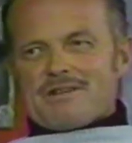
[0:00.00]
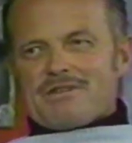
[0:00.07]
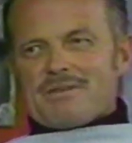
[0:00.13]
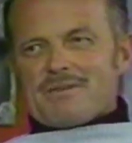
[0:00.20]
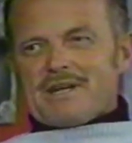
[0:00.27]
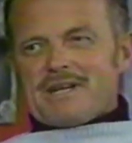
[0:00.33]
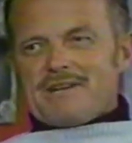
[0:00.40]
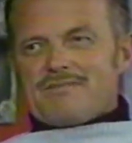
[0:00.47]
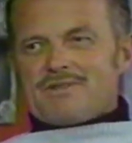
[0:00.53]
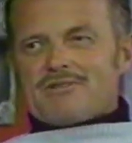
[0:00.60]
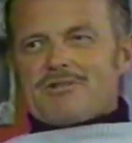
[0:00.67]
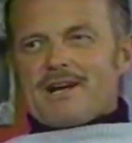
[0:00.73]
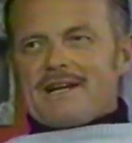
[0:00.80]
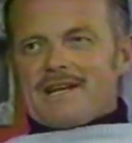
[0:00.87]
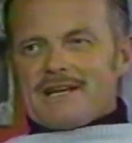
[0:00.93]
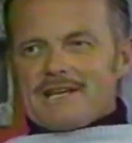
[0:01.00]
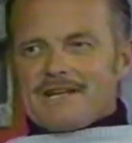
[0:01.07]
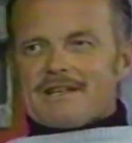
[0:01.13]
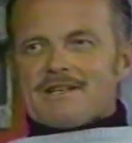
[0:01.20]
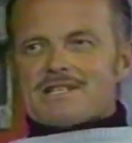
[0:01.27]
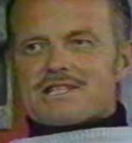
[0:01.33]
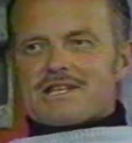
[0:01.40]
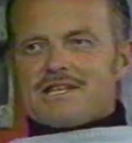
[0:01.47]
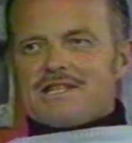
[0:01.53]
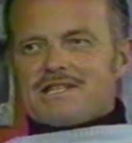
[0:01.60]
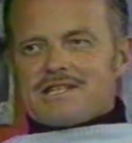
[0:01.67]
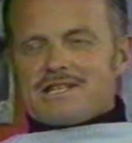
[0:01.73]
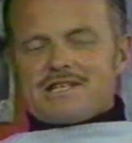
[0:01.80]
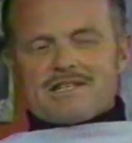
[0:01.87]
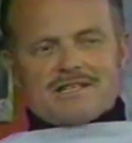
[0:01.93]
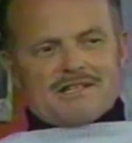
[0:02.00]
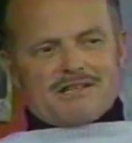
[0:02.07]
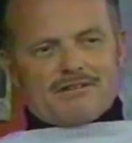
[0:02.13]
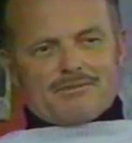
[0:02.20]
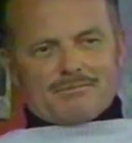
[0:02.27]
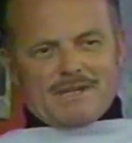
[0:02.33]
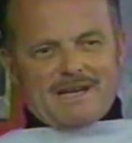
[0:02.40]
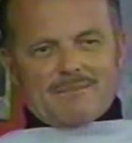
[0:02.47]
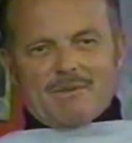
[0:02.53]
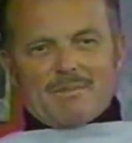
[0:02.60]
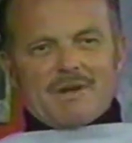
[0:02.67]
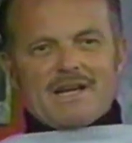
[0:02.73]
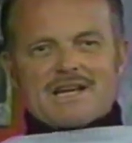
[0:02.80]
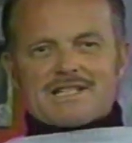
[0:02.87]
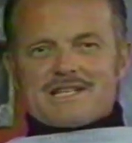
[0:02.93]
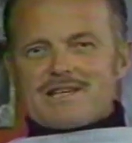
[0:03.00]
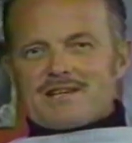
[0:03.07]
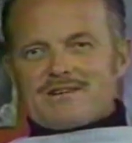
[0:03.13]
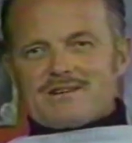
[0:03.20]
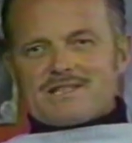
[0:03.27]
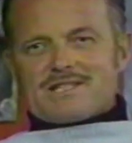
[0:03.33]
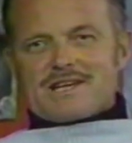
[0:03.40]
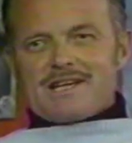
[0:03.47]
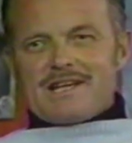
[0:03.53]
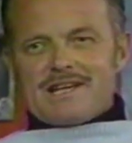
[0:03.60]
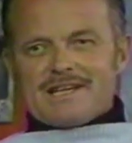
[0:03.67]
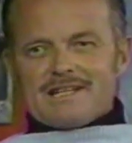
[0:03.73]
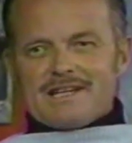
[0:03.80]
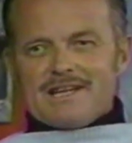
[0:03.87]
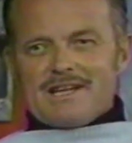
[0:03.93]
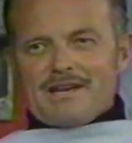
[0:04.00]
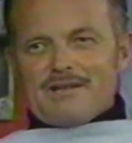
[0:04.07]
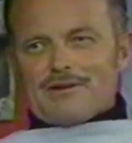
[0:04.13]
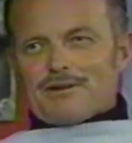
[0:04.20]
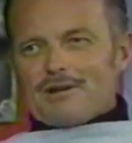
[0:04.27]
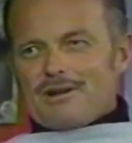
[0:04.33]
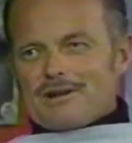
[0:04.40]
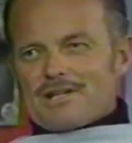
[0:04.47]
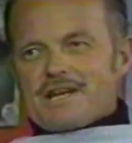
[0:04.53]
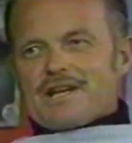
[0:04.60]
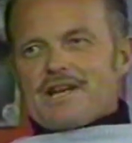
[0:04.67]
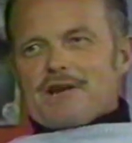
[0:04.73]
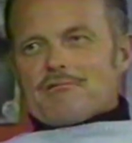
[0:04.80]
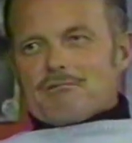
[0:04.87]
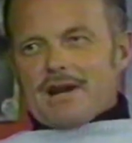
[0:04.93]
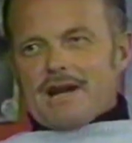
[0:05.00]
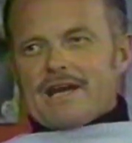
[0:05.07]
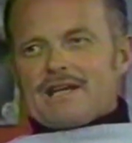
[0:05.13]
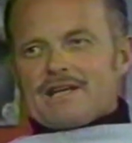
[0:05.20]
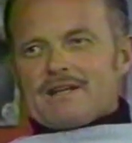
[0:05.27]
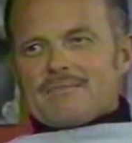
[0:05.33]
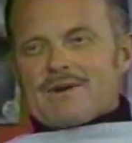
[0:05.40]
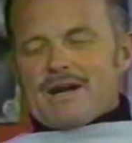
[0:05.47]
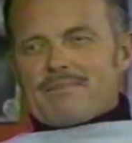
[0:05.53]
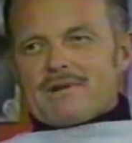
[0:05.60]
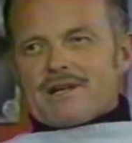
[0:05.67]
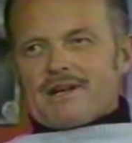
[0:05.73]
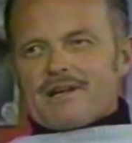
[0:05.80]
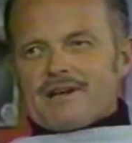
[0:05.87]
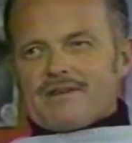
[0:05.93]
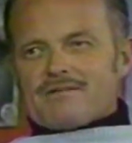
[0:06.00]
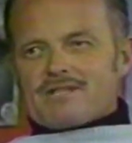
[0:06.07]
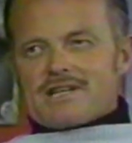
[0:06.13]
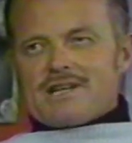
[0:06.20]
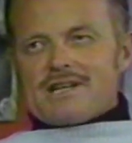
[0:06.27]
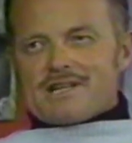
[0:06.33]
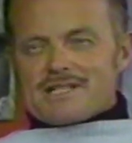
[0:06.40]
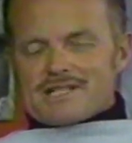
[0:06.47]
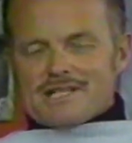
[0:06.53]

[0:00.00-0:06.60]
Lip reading: Everybody tried to get in the ski scene, and you'll pick up a magazine, of course, today, and they're all taking a ride on the popularity of skiing.